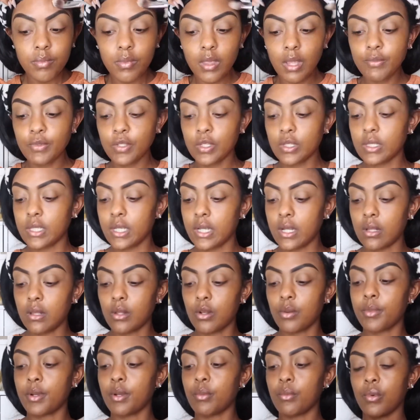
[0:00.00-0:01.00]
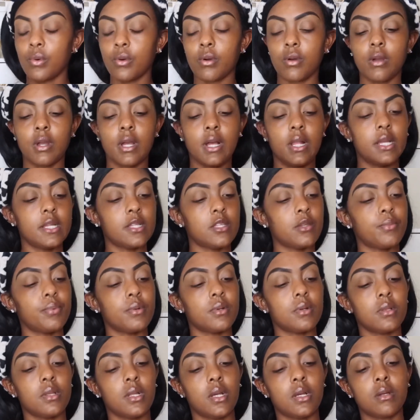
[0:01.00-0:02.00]
I'm just gonna take a little bit more. I like to
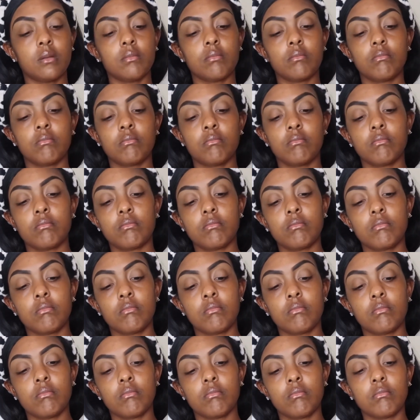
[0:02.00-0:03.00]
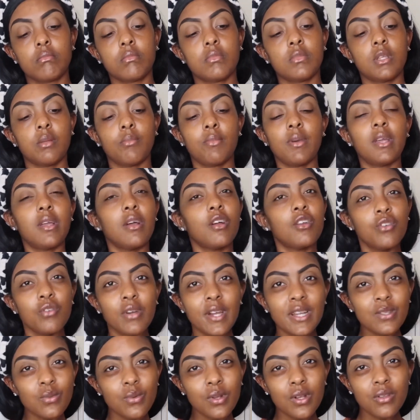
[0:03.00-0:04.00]
put a lot. Are you
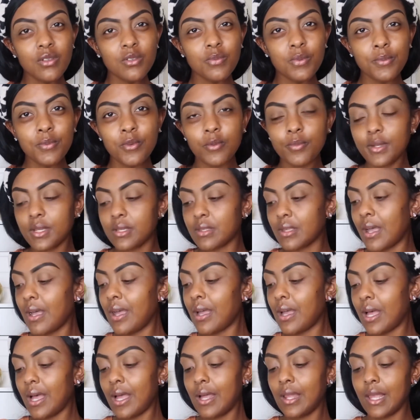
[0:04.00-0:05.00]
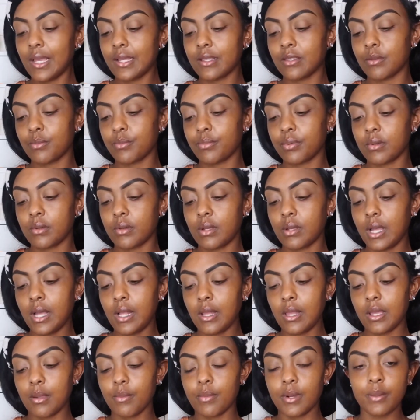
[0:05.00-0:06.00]
guys one of those people? Because I
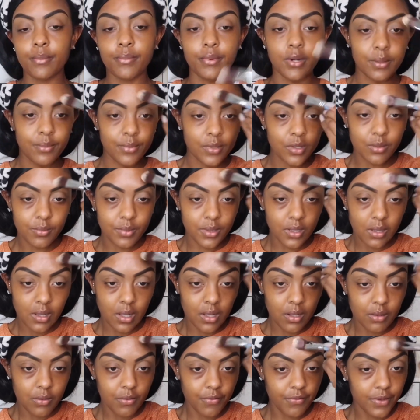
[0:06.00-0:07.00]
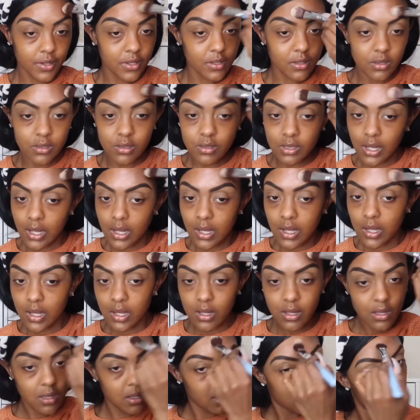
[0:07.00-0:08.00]
like my primer to be a lot on the face because
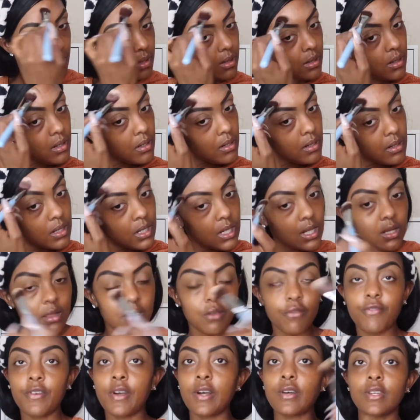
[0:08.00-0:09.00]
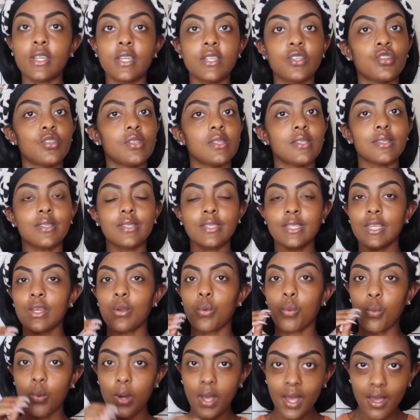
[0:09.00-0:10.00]
I need the foundation to
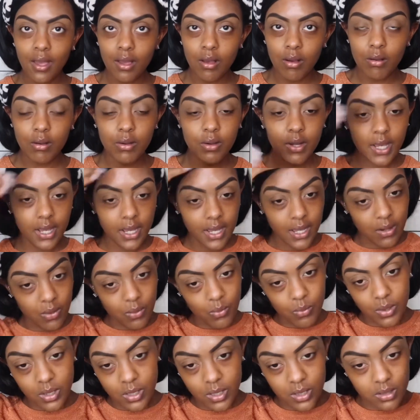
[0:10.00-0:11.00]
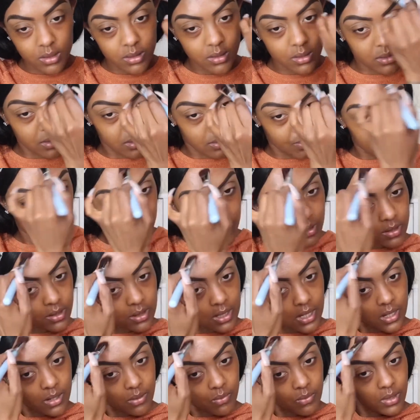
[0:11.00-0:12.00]
sit well. Okay, I don't want to be
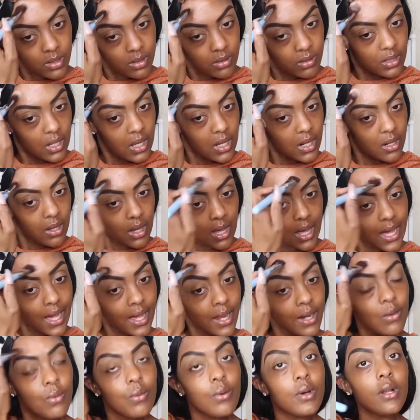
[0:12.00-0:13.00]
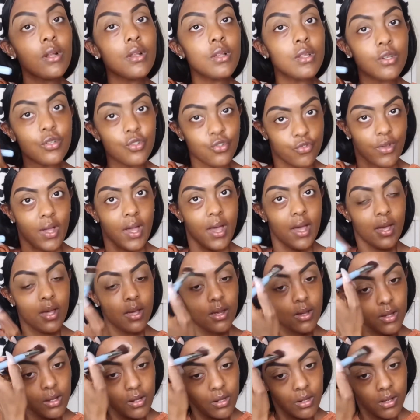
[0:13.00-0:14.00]
I don't want to look
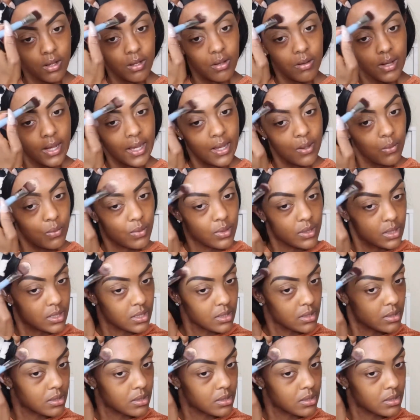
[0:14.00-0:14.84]
dry, you know. I want